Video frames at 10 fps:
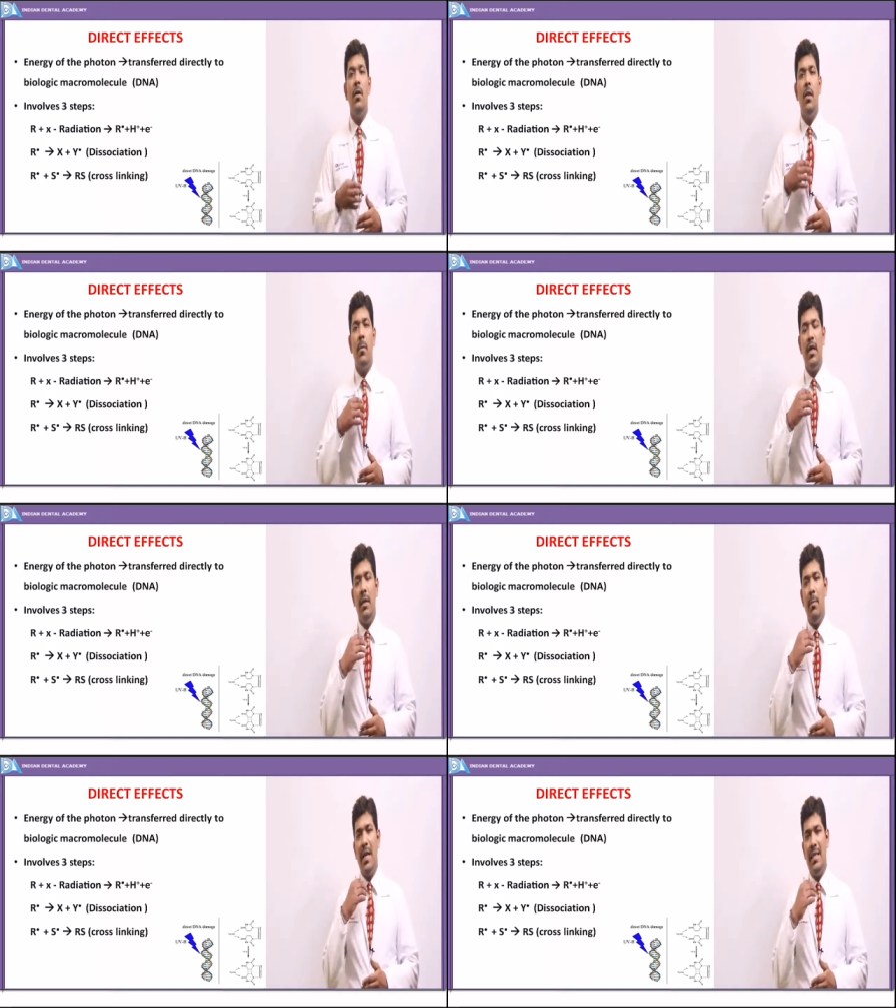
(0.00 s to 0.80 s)
the, but
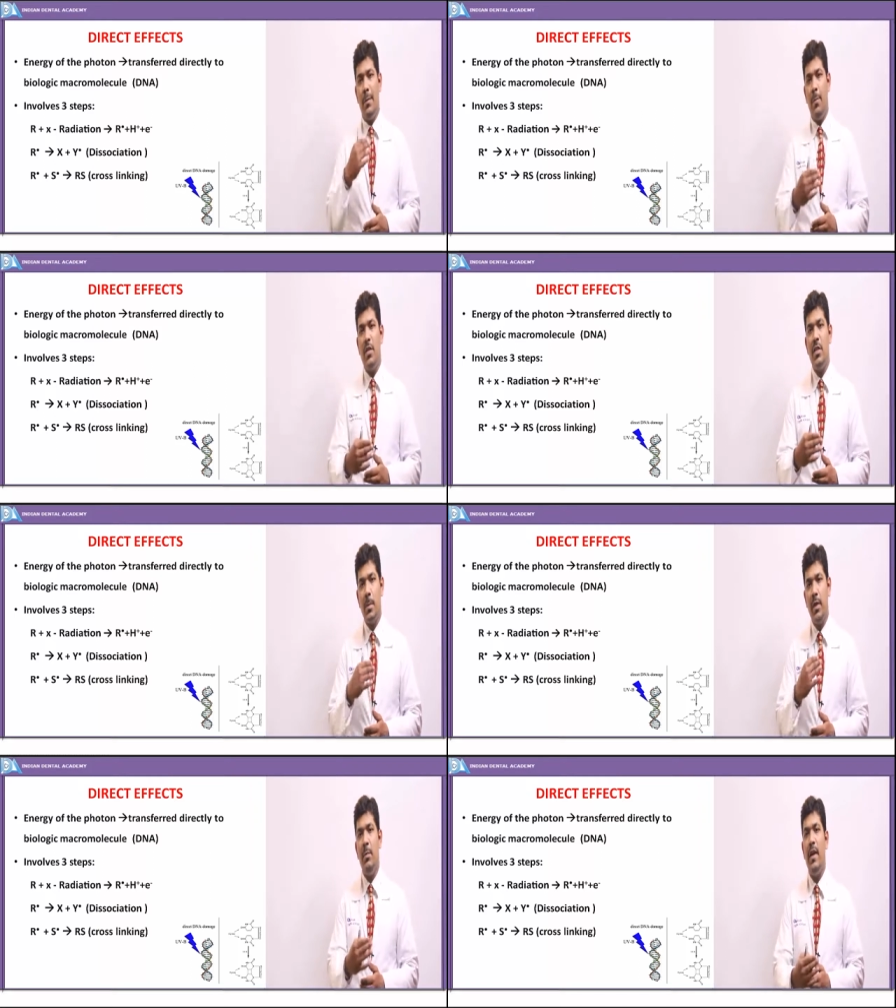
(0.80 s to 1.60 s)
the basic
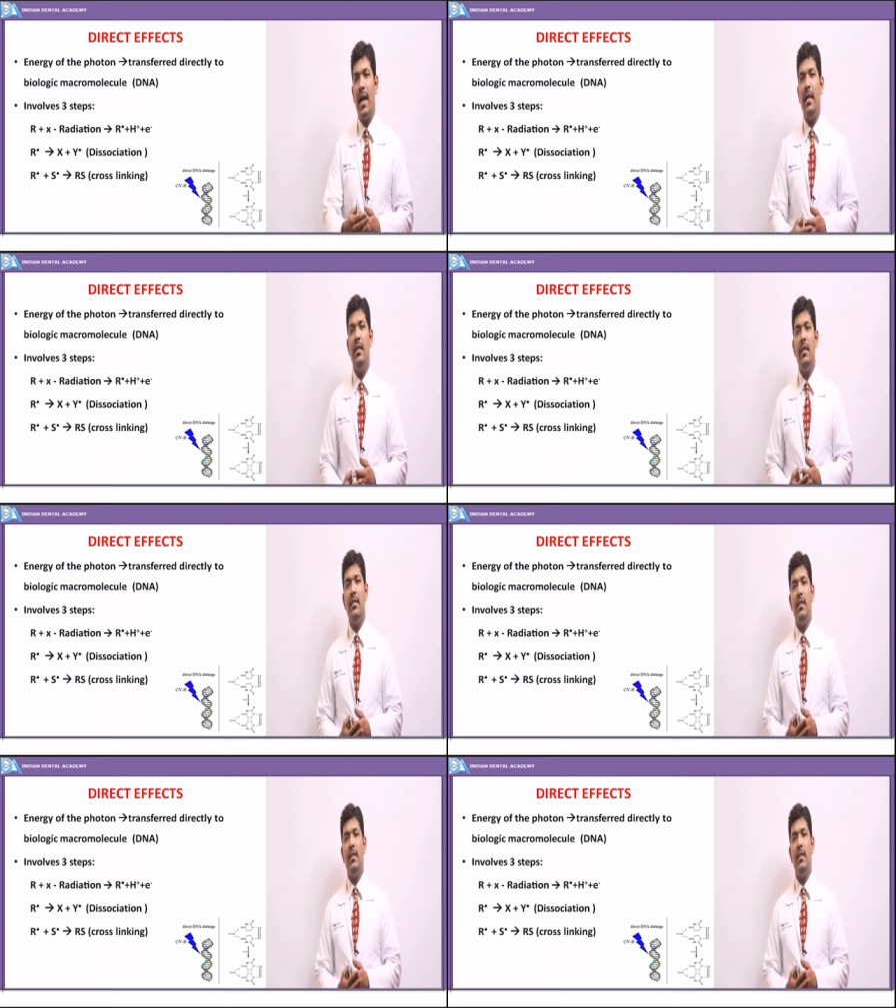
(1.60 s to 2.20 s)
principle behind these